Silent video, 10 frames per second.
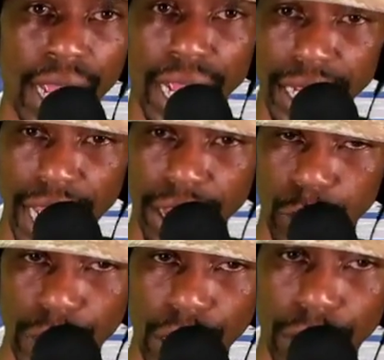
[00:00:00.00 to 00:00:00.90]
and he had
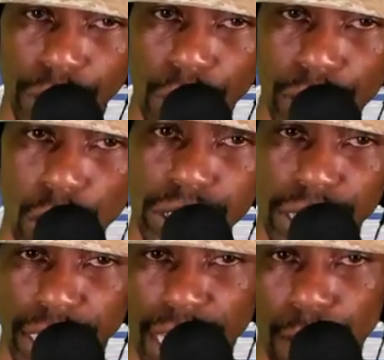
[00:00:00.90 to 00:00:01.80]
330 yards in
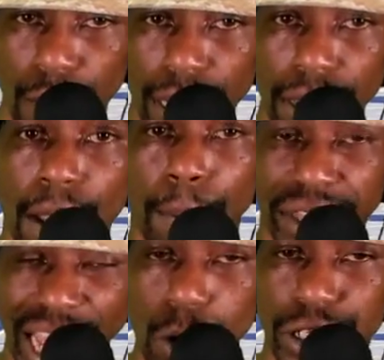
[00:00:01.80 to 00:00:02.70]
that game, right? But
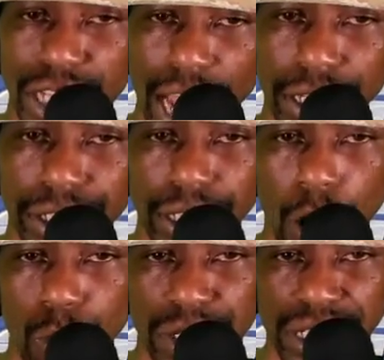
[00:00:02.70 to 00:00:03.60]
they were challenging
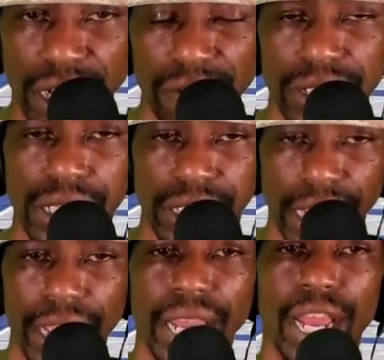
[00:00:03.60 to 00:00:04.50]
our receivers and
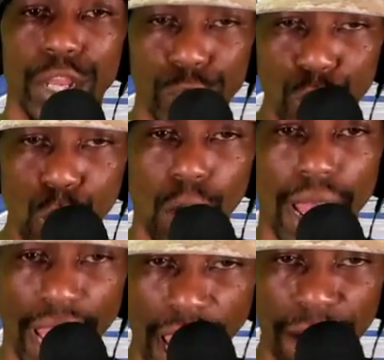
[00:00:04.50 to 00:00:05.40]
say, you
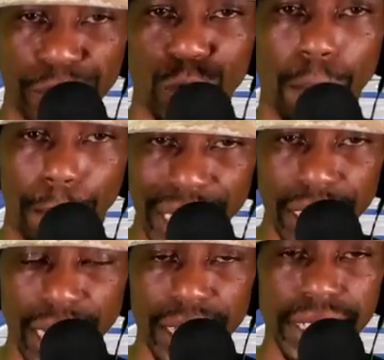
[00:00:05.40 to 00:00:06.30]
have to beat
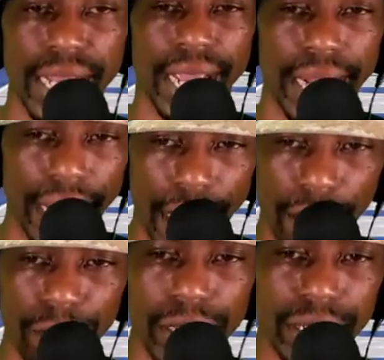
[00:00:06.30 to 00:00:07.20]
us. And
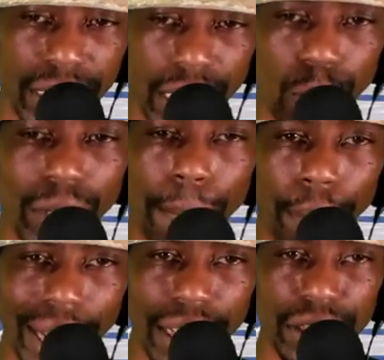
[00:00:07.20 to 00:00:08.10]
every team we
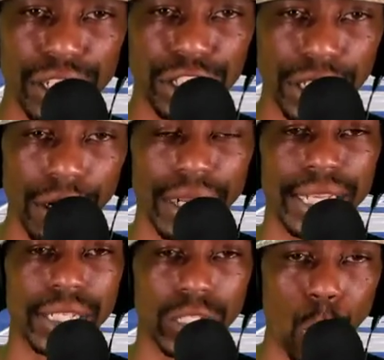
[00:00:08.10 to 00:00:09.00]
play this year
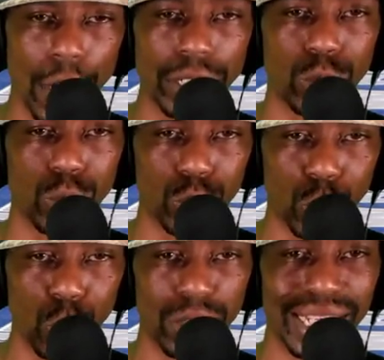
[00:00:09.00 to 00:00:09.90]
is going to
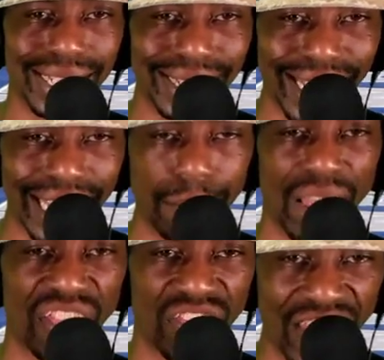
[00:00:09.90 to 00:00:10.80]
do the same
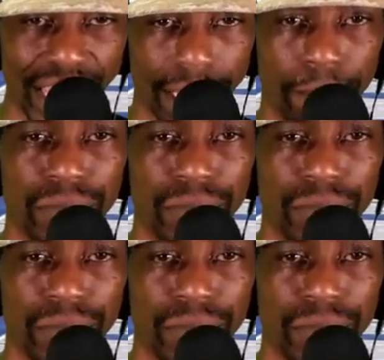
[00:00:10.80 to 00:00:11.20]
thing.